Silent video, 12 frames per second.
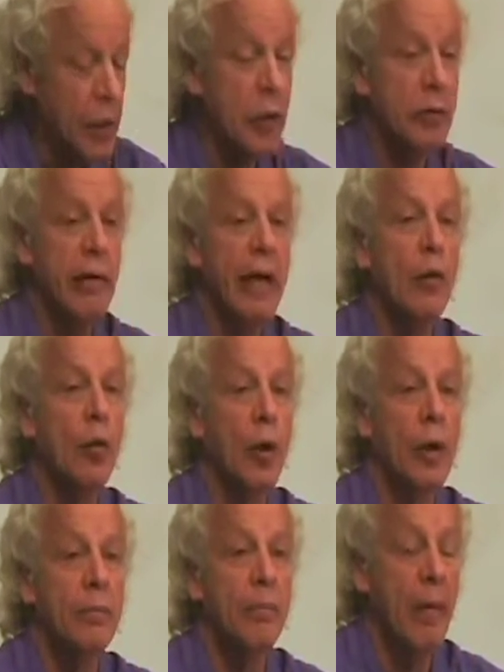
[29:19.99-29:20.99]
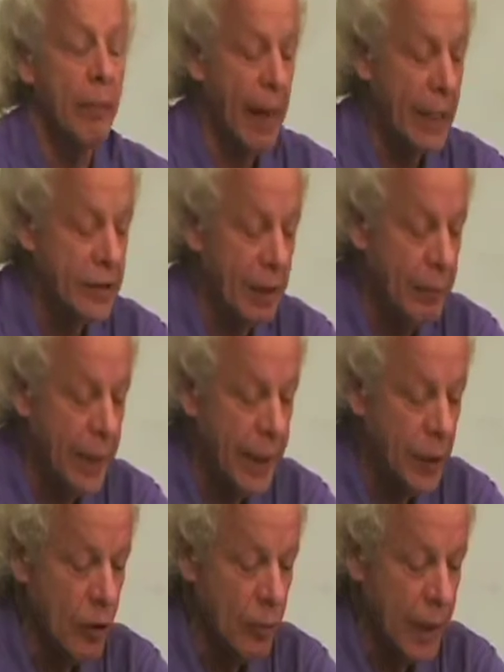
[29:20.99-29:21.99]
to create a world based on
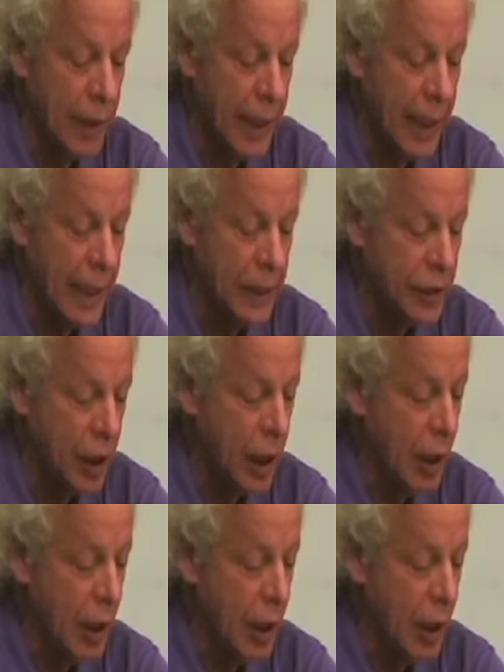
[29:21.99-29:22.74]
meeting human needs